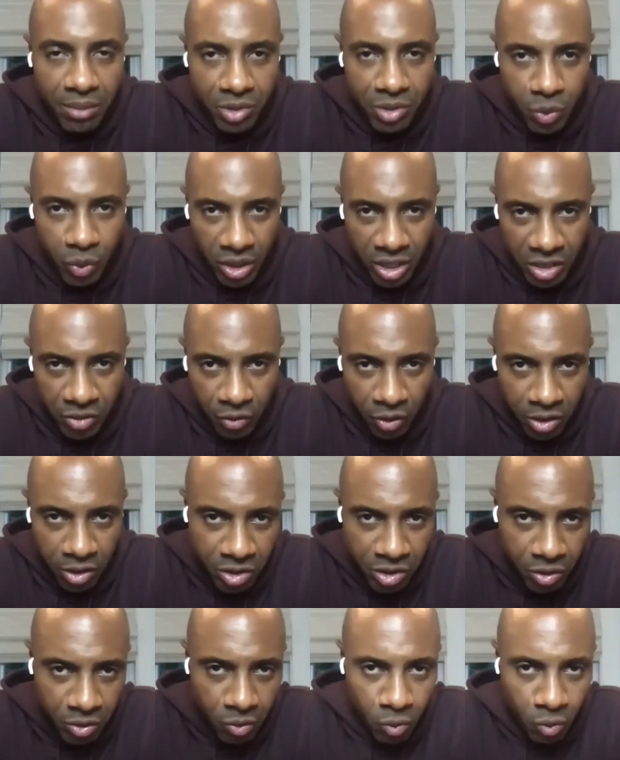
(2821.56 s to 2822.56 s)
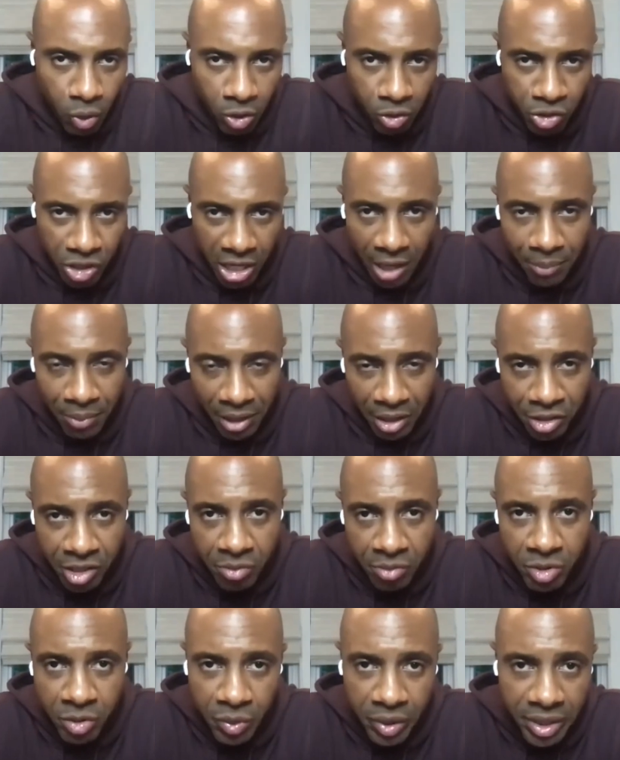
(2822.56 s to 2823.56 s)
James win his first two world
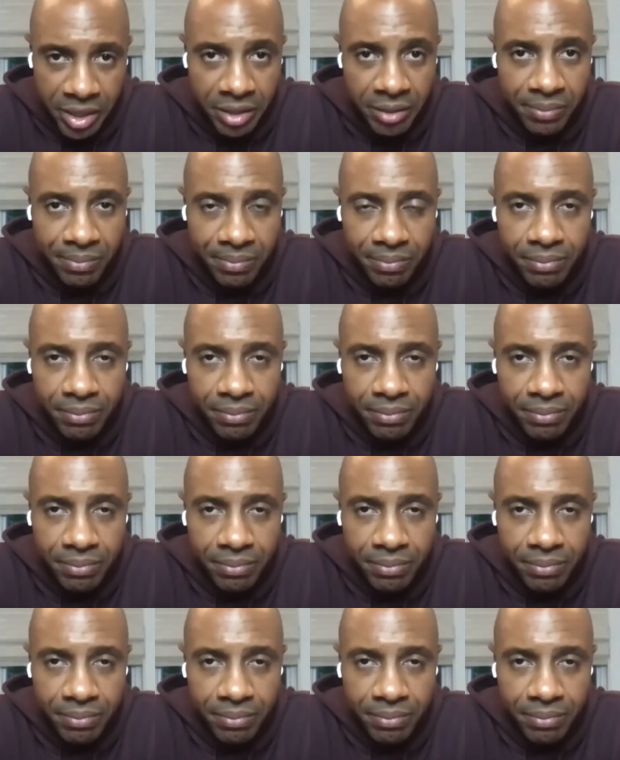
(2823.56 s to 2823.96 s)
championships with?